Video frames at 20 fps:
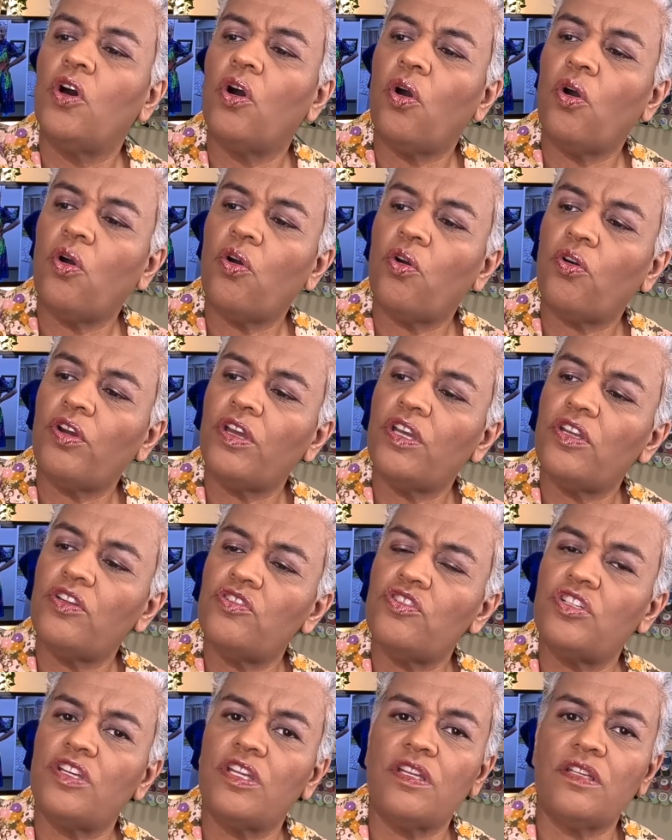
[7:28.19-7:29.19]

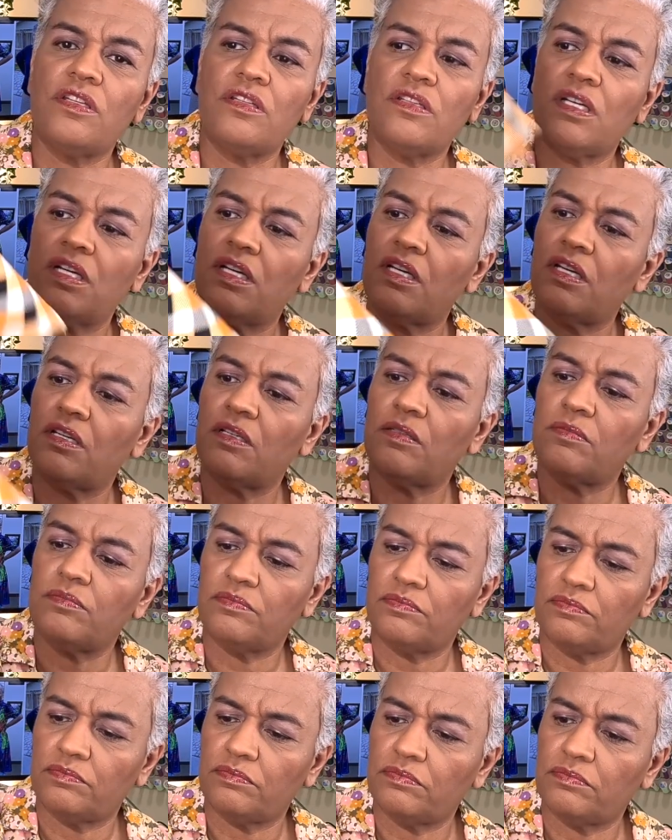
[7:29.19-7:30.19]
orange, and
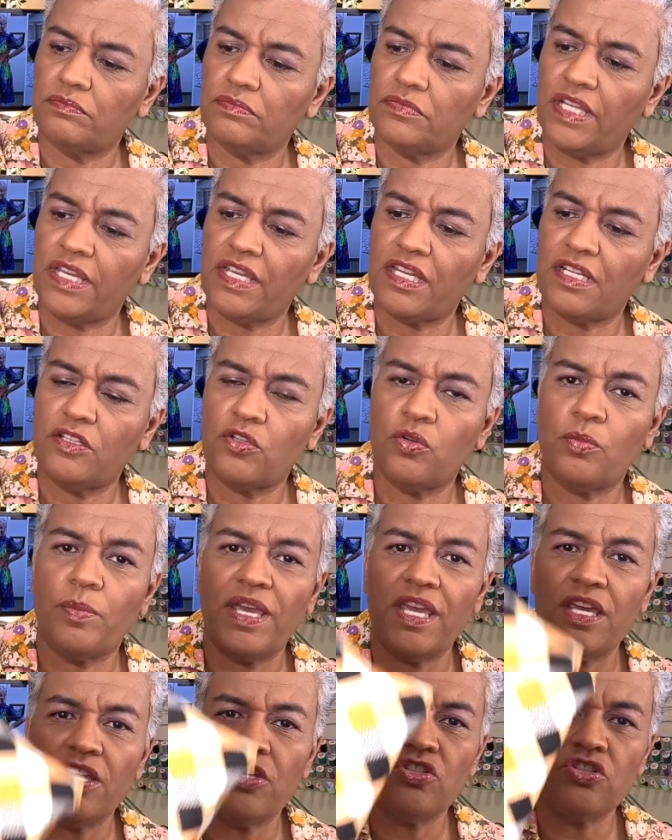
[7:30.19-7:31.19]
like a little
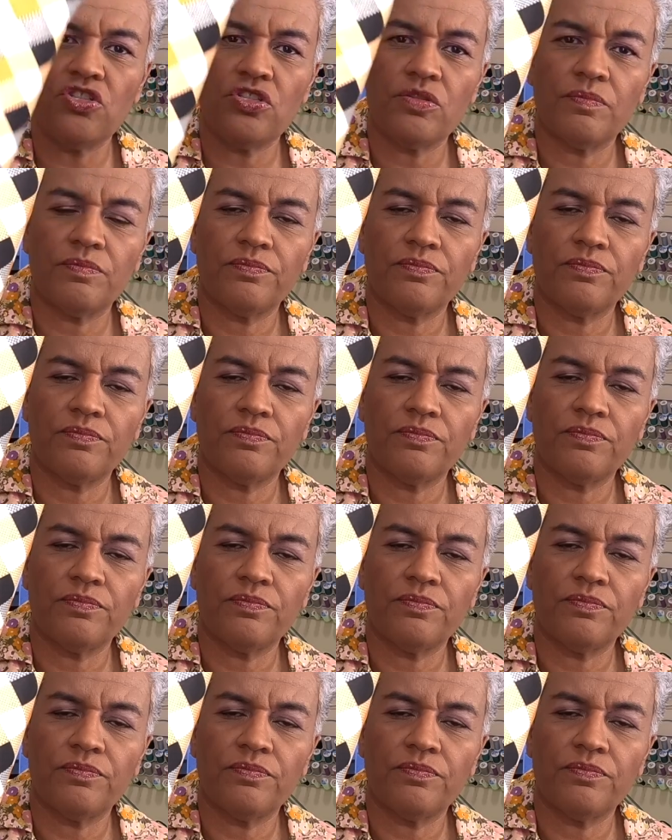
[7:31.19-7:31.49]
beige.